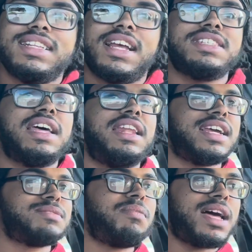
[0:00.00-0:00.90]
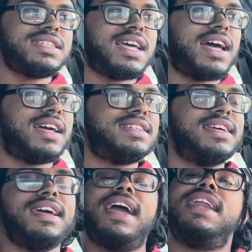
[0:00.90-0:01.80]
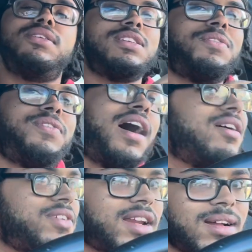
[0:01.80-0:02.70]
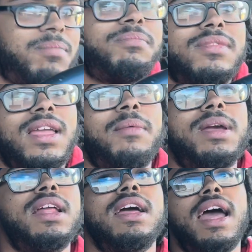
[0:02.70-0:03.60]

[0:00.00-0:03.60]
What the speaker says: There's a lot of niggas my size. And it was five of them. You know what I mean?